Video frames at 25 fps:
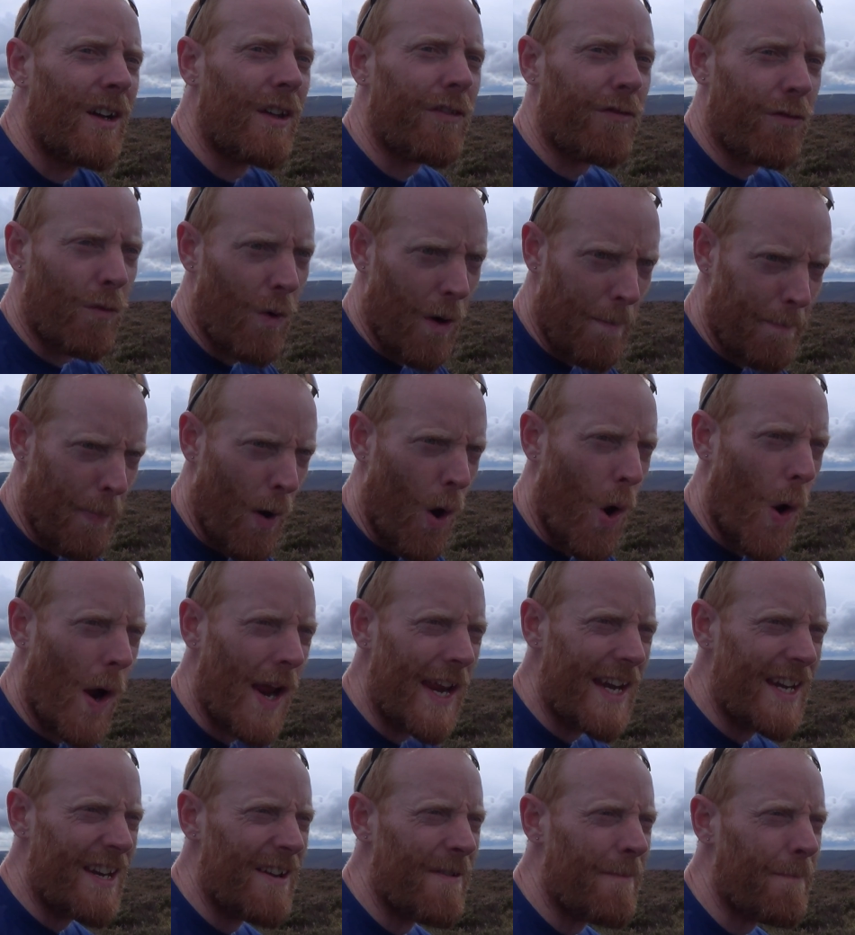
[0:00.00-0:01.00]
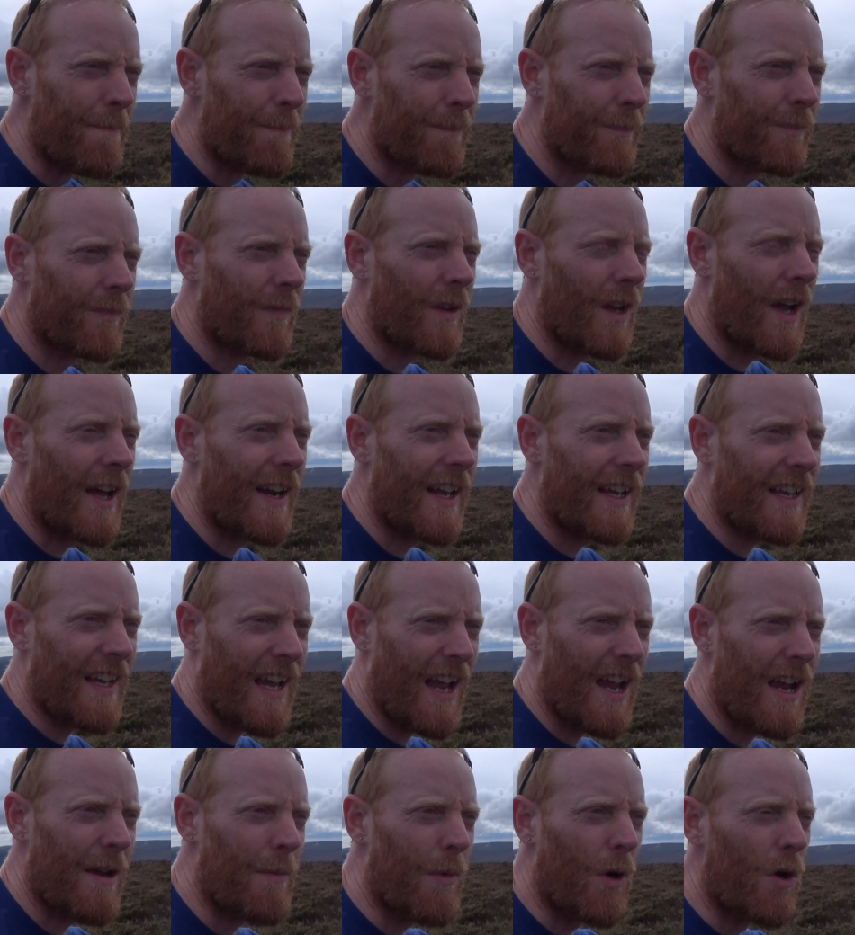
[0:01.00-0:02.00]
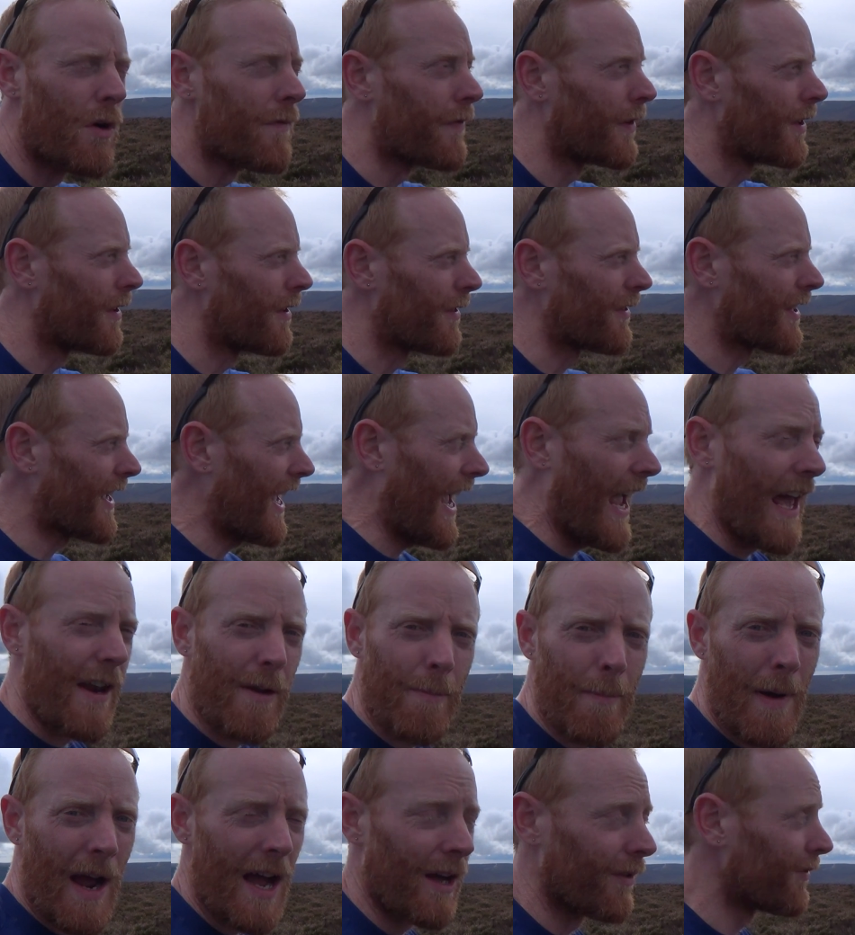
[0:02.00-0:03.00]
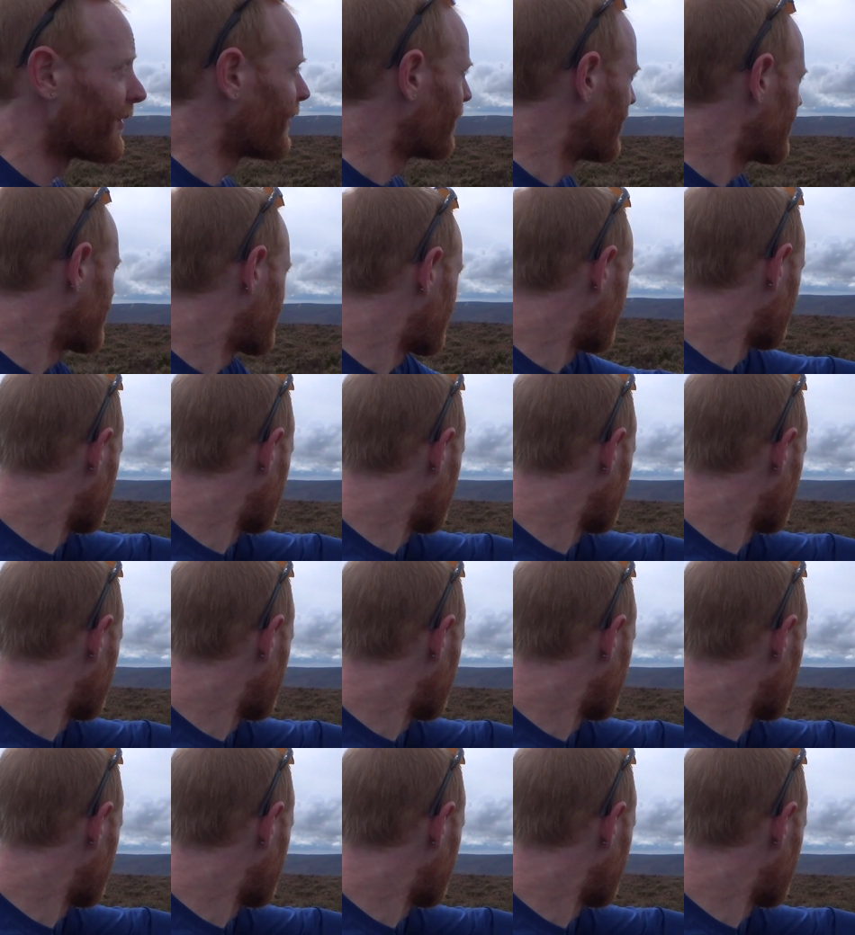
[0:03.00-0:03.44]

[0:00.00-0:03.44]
through a Boyne and then came over the Cairn Mount, which